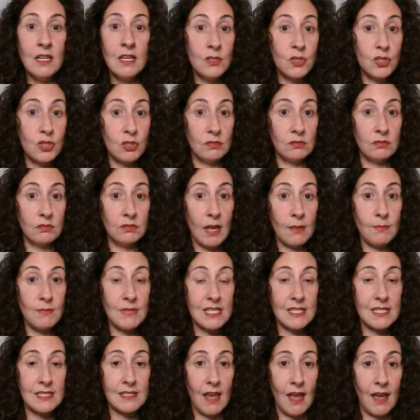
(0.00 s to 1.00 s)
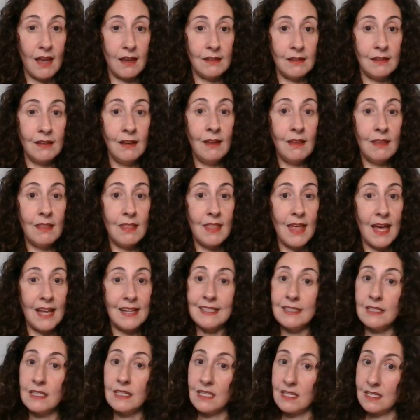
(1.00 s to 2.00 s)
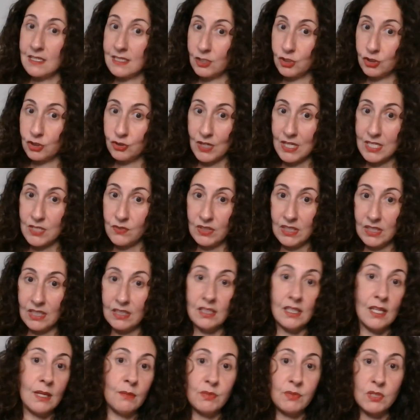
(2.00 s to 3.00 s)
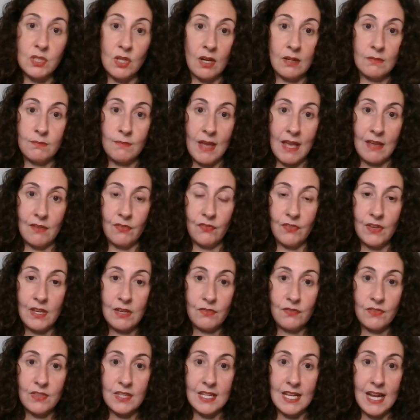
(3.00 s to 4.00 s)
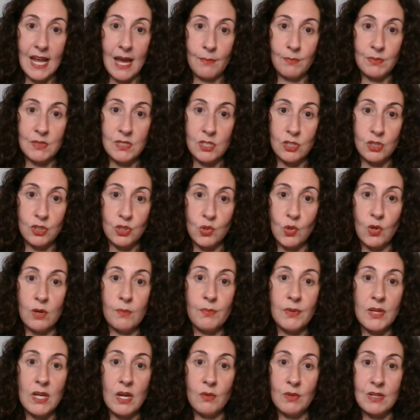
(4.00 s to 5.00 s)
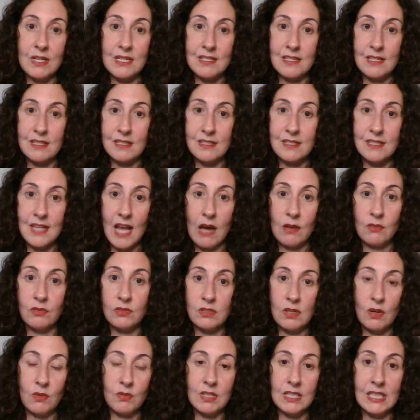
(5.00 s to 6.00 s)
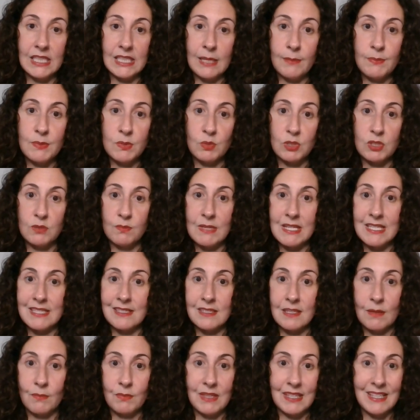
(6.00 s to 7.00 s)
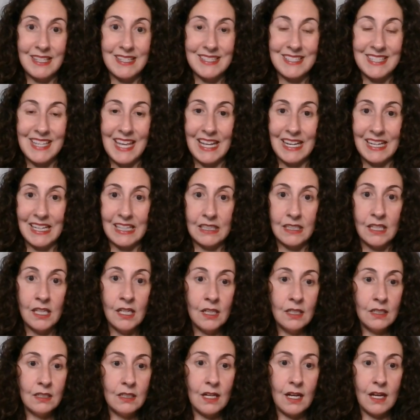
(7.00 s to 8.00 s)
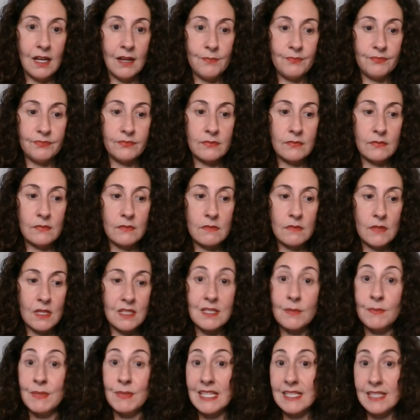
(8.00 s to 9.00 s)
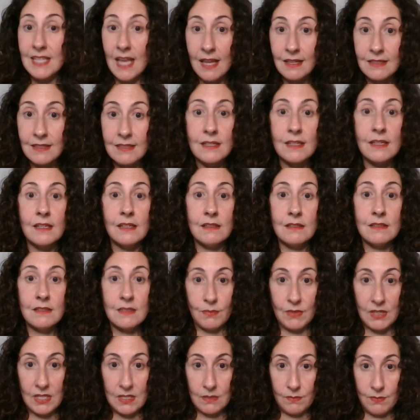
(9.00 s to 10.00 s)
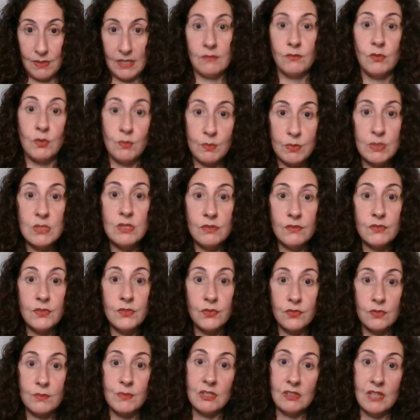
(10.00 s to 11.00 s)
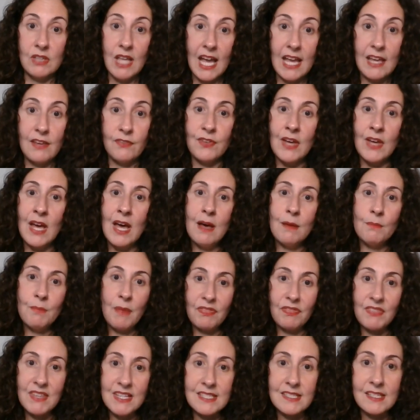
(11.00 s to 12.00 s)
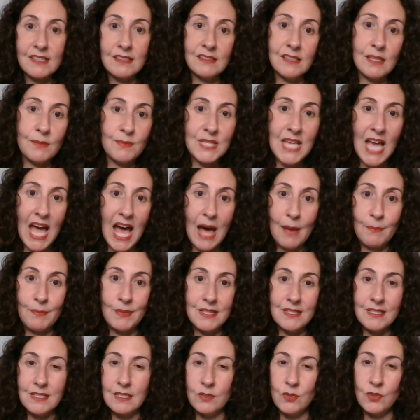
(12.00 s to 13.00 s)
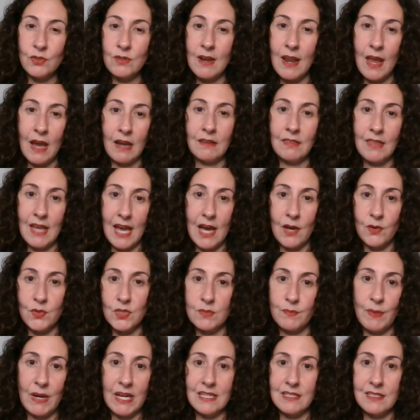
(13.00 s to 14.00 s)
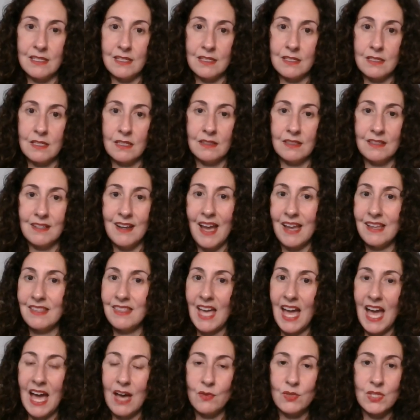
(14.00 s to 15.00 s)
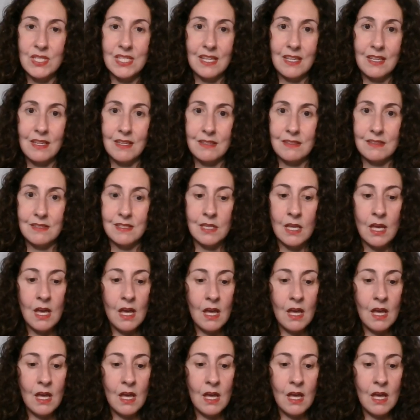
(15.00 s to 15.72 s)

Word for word: So let me say that it is a stressful eclipse on May 5th. It happens in Scorpio. It is a south node eclipse, which means that something is getting, something is ending, something is being removed from your life. But this eclipse happens in your ninth house, Pisces, and the ninth house is